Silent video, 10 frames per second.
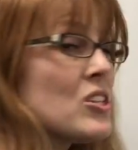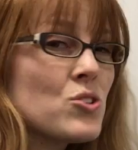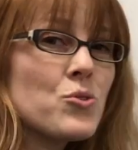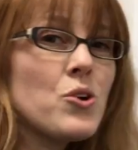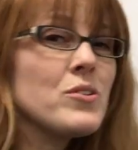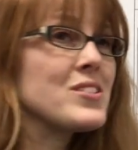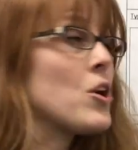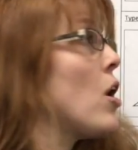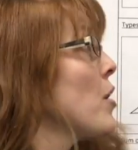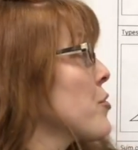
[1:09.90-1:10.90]
So notice
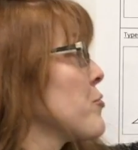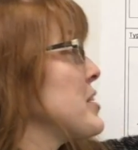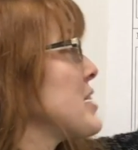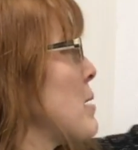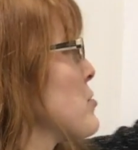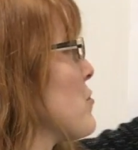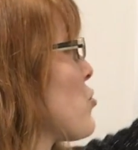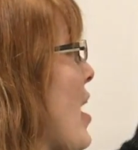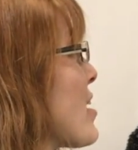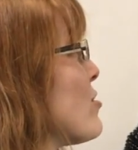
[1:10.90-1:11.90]
all three types of
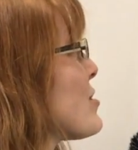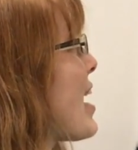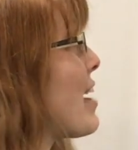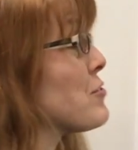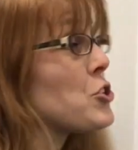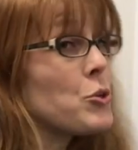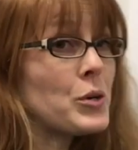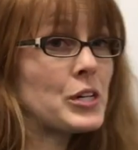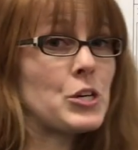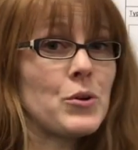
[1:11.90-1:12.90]
triangles have two
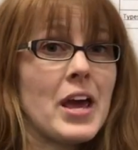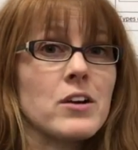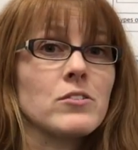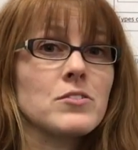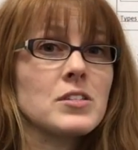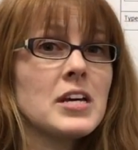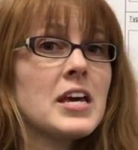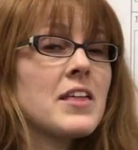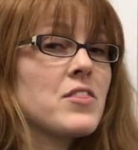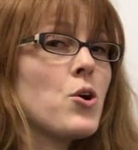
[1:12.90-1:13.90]
acute angles.
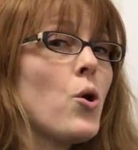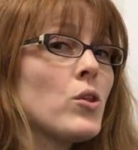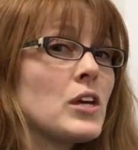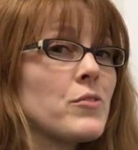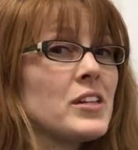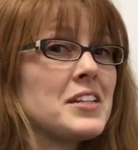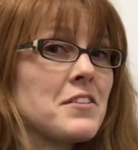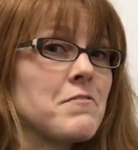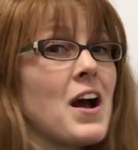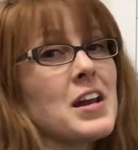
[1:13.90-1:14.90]
The only really
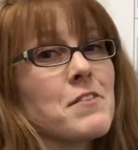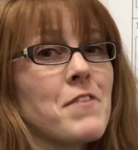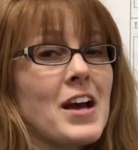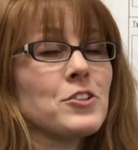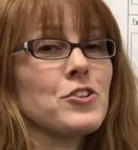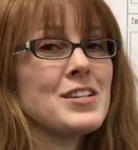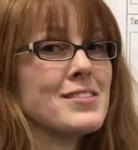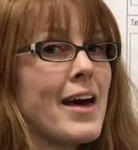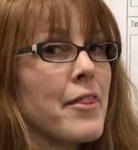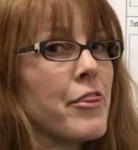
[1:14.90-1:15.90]
defining factor is
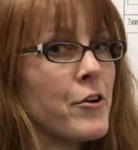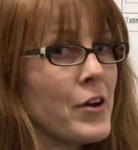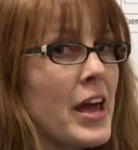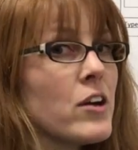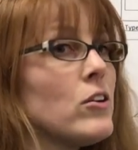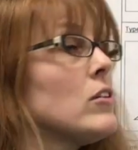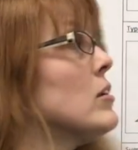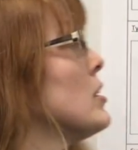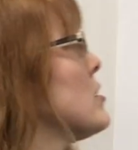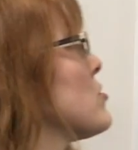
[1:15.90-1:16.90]
that third
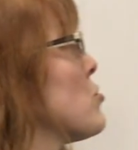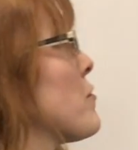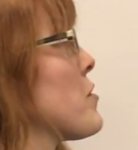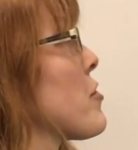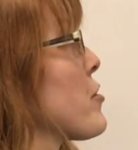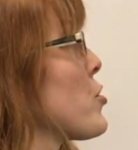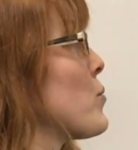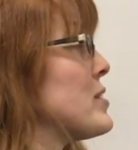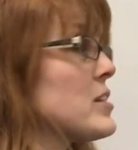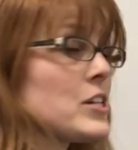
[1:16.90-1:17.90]
angle. So if the third
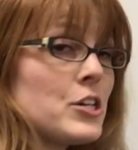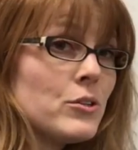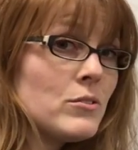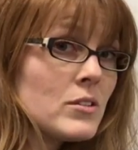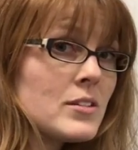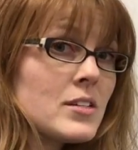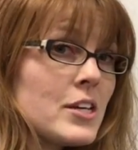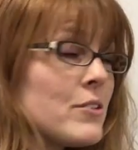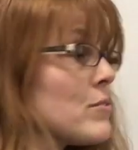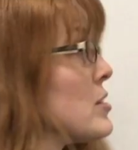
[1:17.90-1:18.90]
one's acute, it's
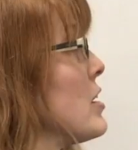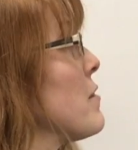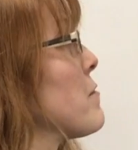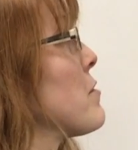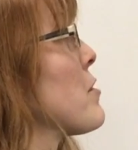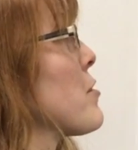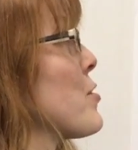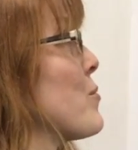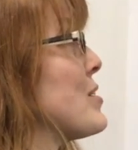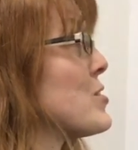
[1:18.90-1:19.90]
acute. If the
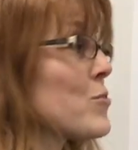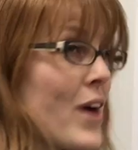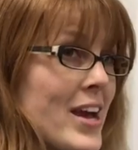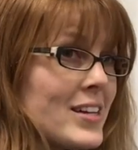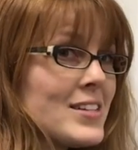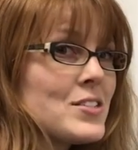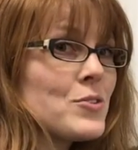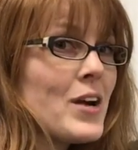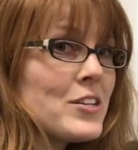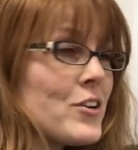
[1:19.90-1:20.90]
third one's a right, it's
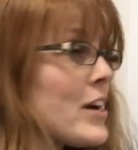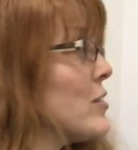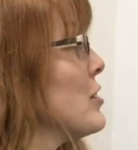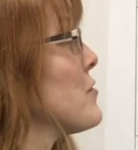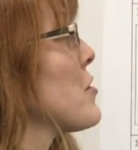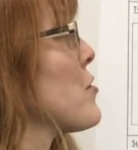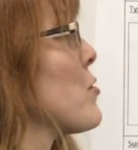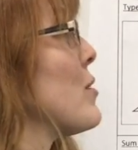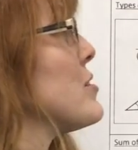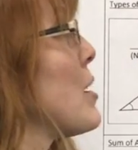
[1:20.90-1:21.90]
a right triangle. If the
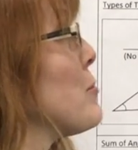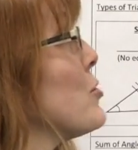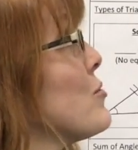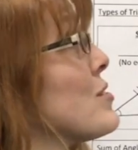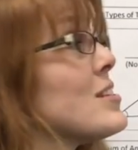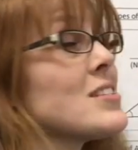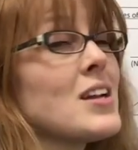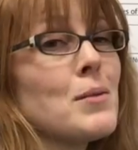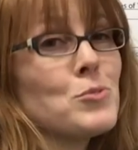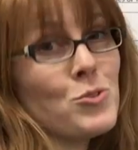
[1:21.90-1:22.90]
third one's obtuse, it's
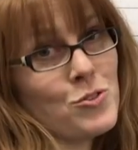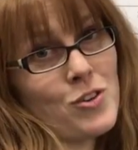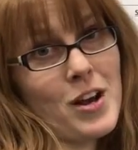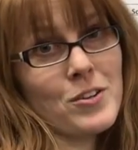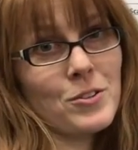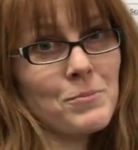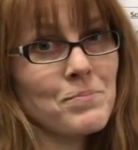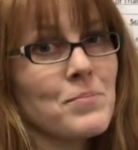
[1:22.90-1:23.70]
an obtuse triangle.